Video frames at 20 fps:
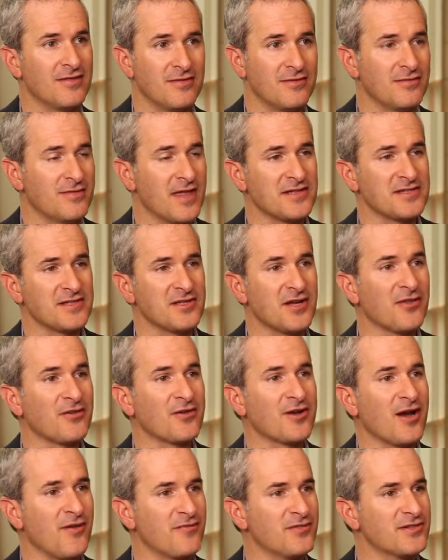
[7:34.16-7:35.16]
that's another
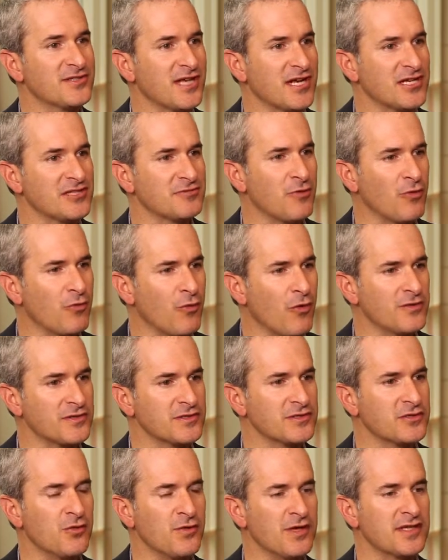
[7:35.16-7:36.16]
conversation, but what was
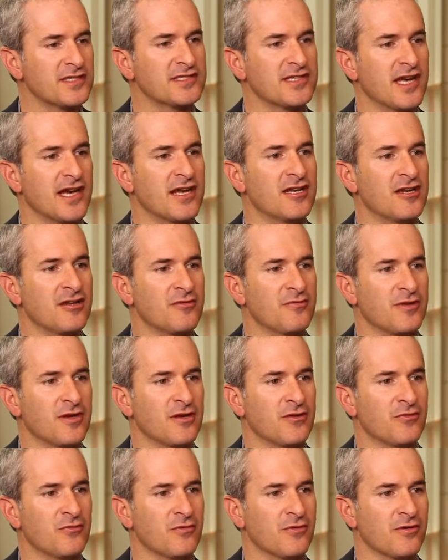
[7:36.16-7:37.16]
so exciting to
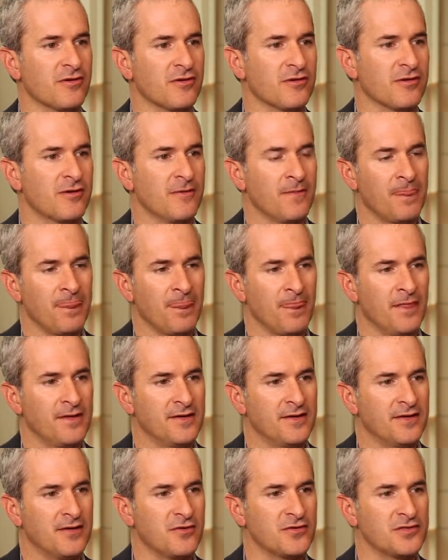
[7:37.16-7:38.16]
me were,
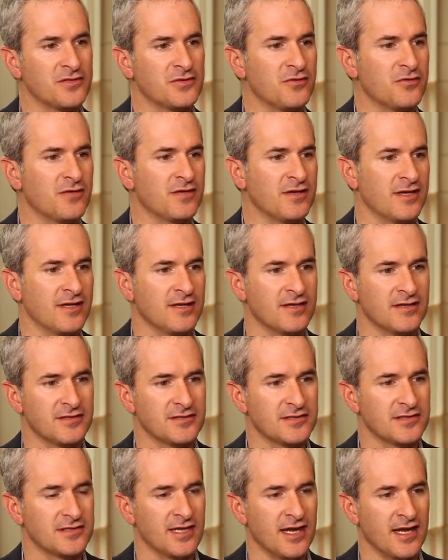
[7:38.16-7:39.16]
you know,
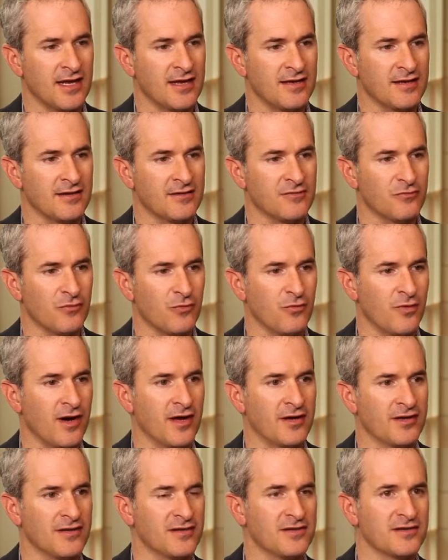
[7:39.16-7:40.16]
Sudanese and
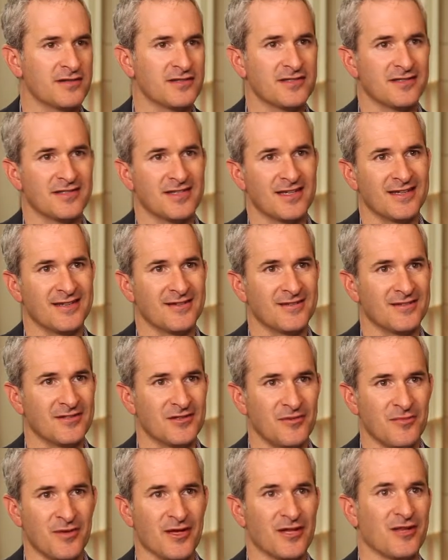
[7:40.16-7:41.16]
Rwandans and
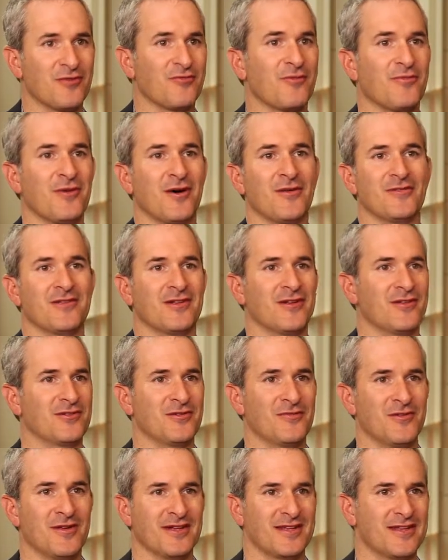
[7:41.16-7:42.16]

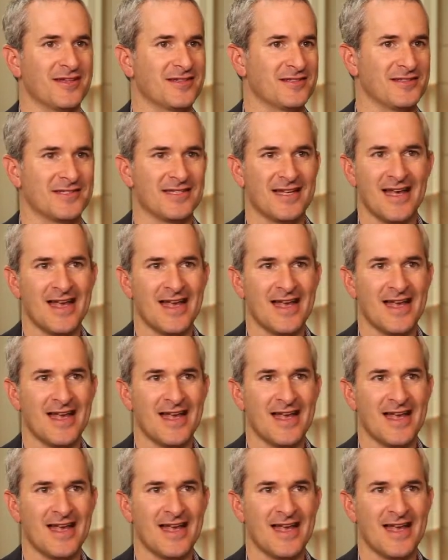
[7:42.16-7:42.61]
Dominicans,